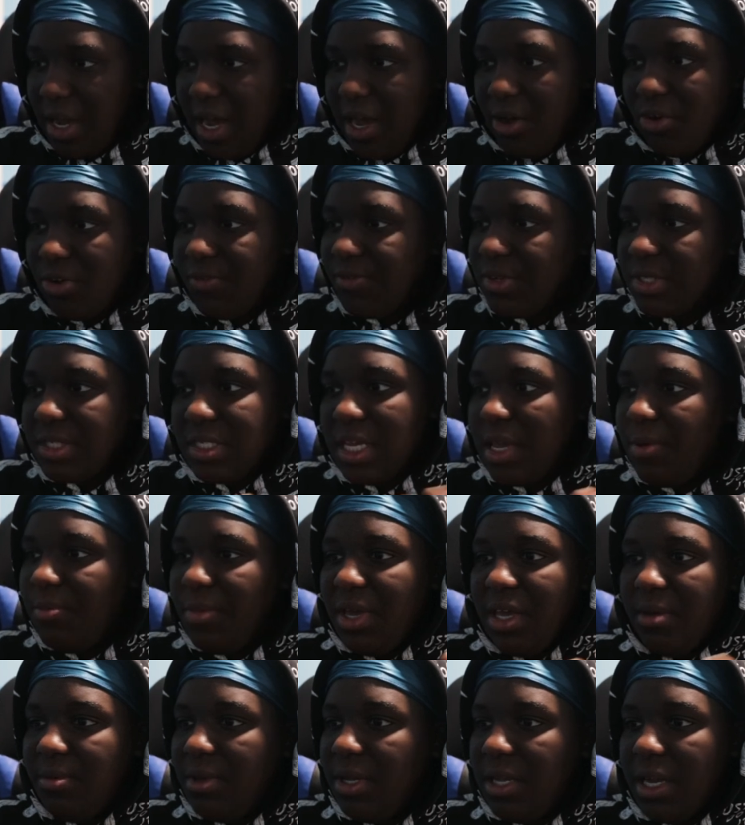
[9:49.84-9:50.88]
I don't even say
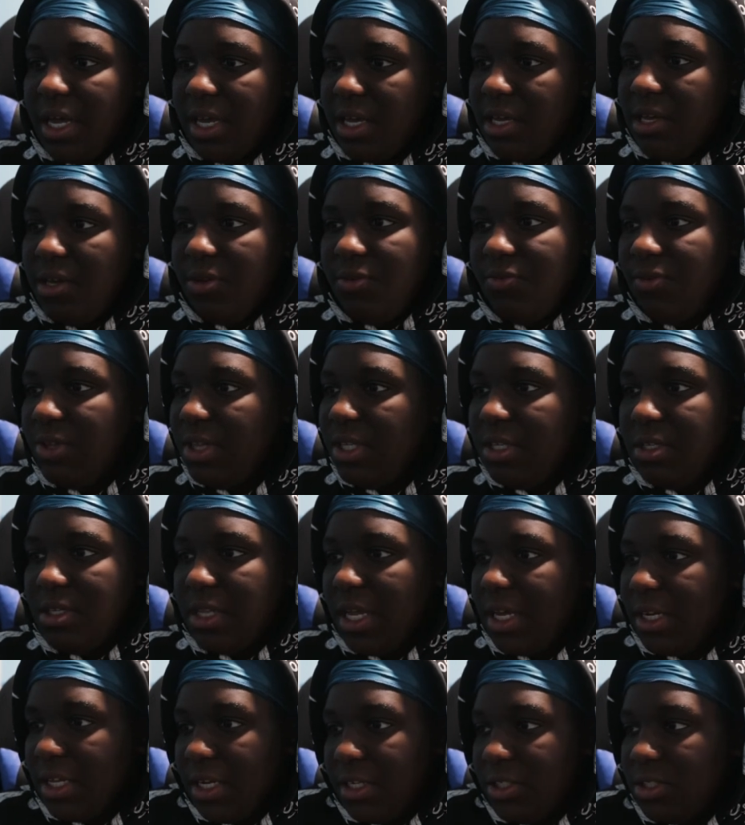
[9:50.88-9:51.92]
maybe. Like, he really,
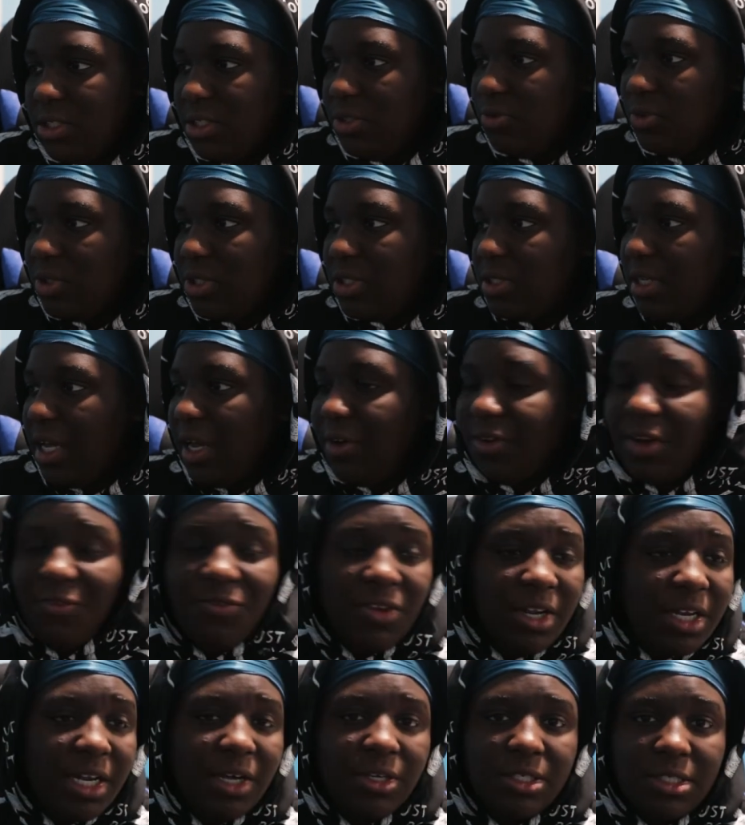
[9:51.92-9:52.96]
like, it was, I
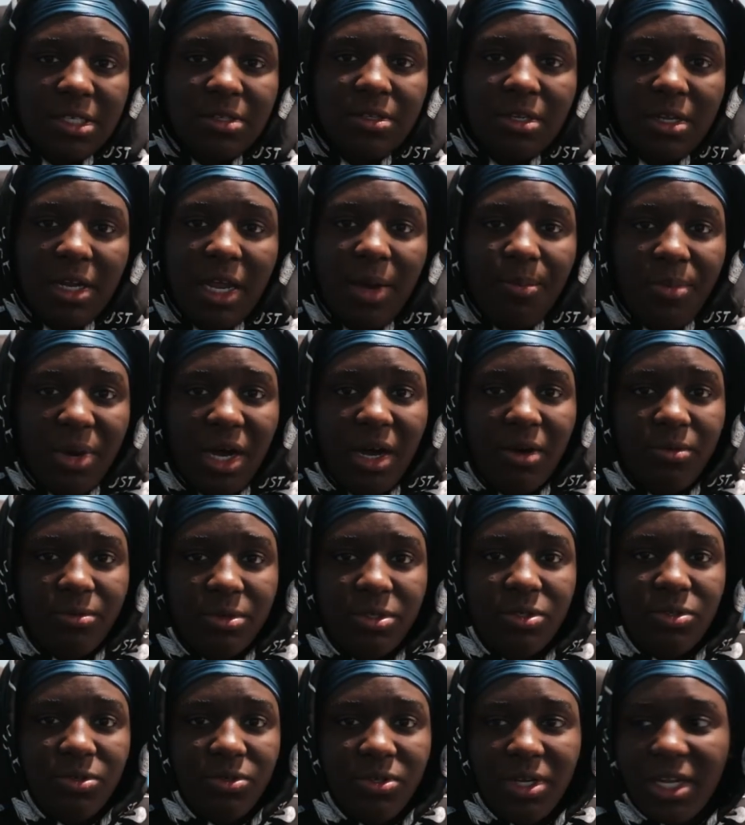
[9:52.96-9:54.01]
feel like that's something that Pop
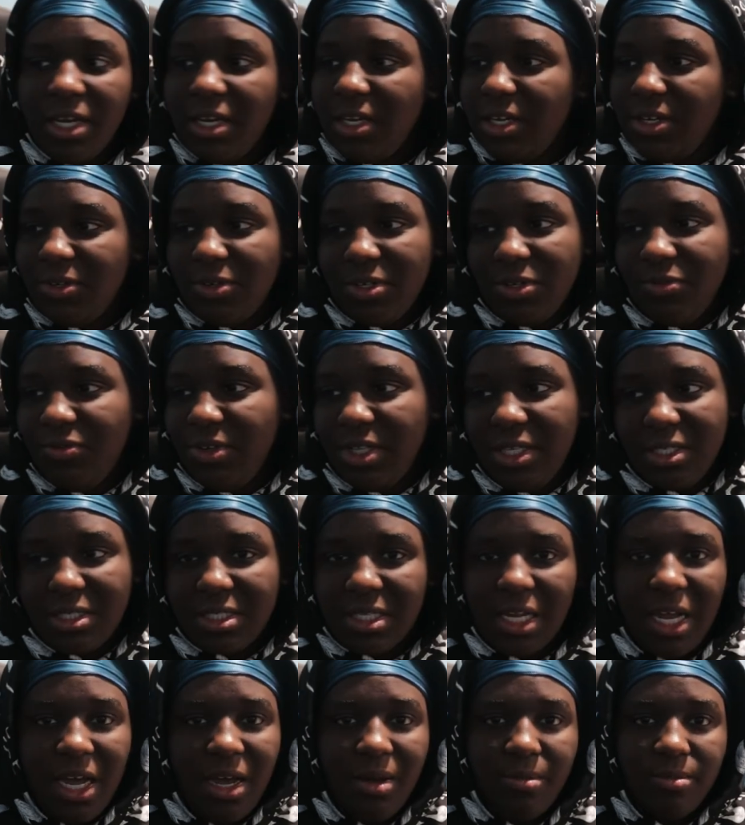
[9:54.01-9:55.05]
would do. Like, it really
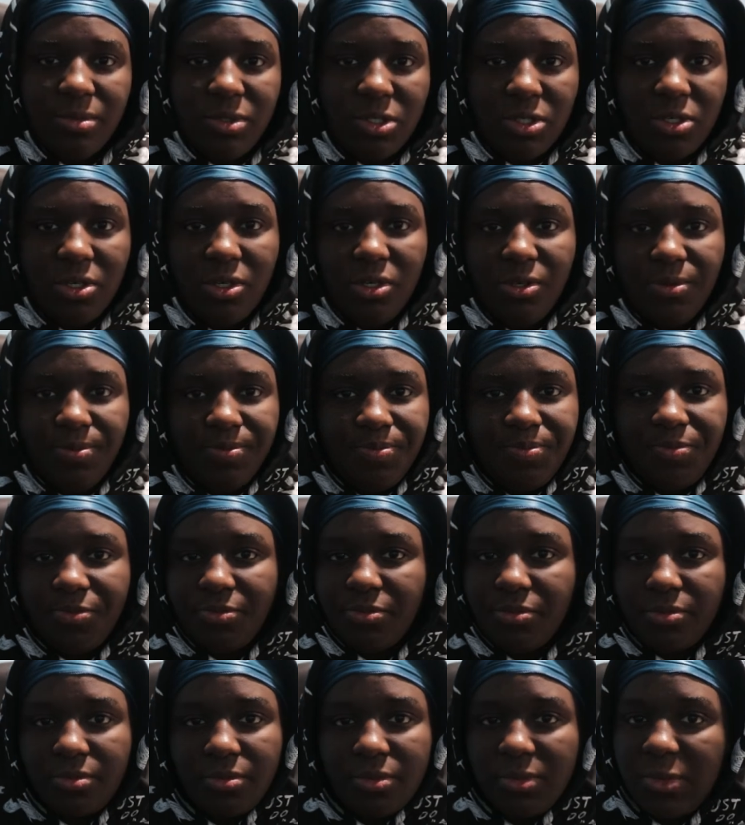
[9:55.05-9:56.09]
slapped. So,
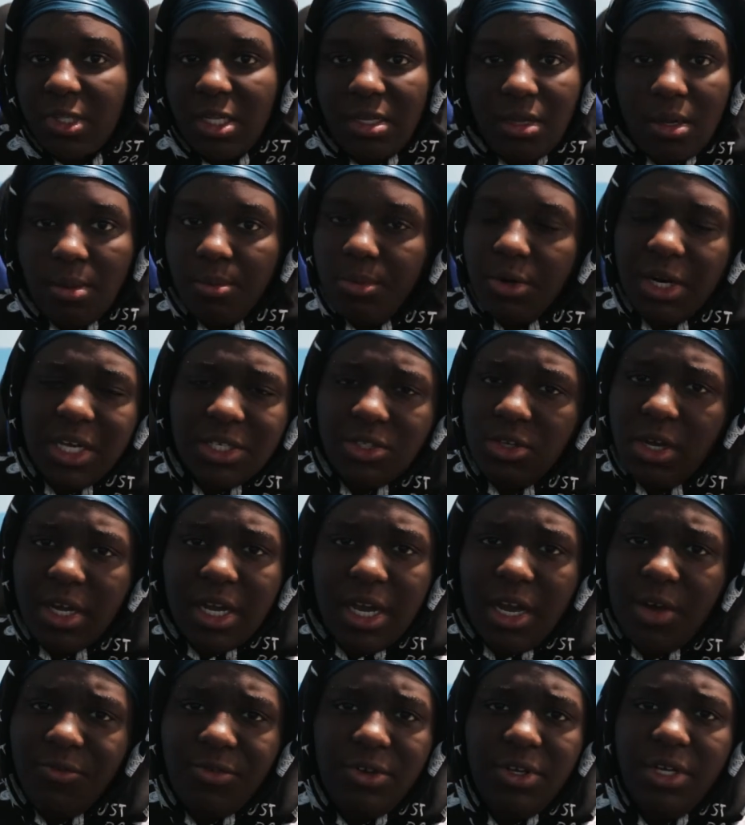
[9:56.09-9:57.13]
bro, that's all
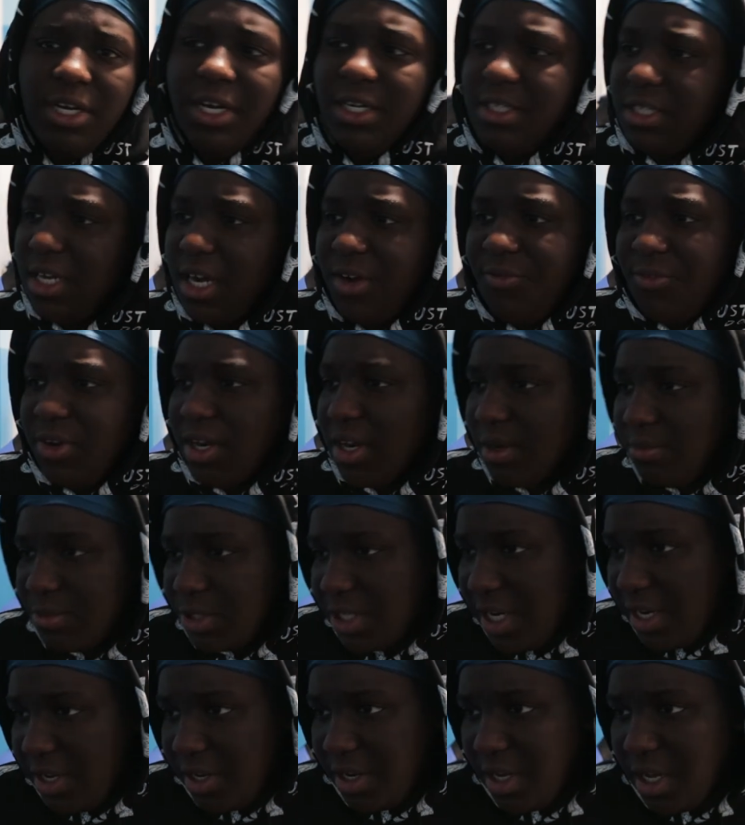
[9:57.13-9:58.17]
I got for you guys. Like, I feel like I'm
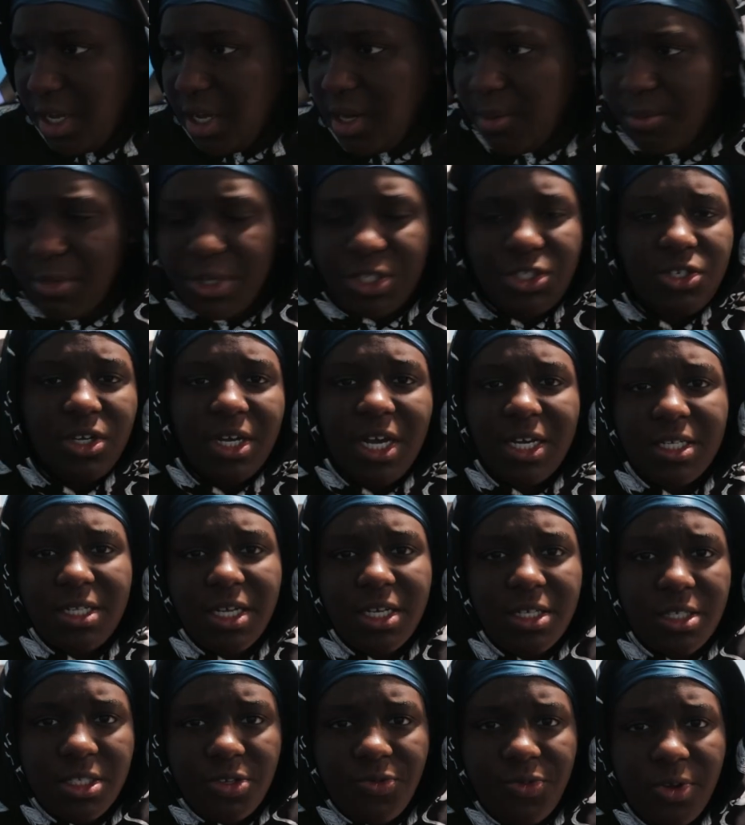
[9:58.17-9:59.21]
chatting. Make sure you guys
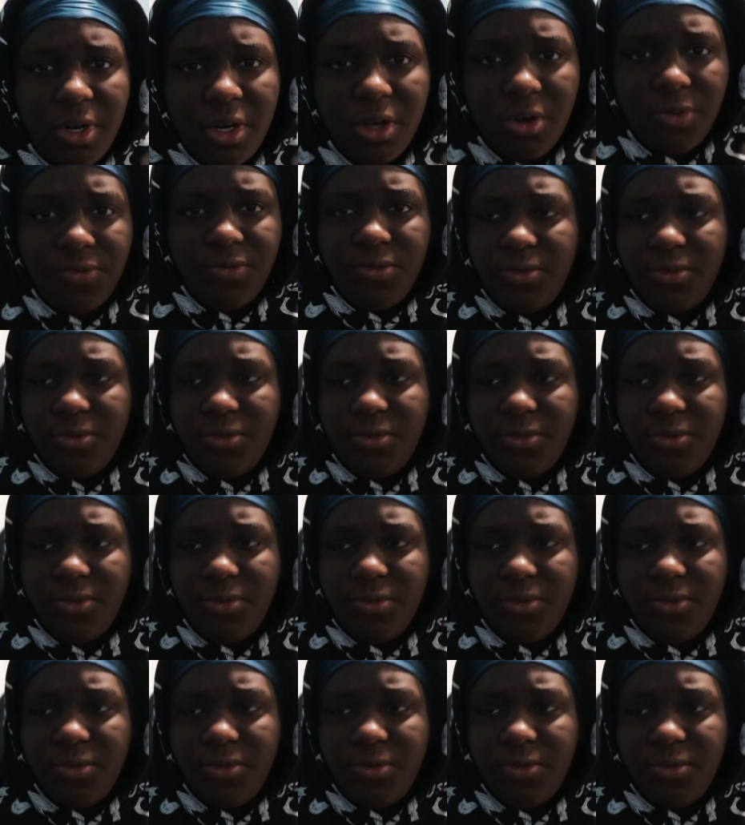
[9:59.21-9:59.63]
like this video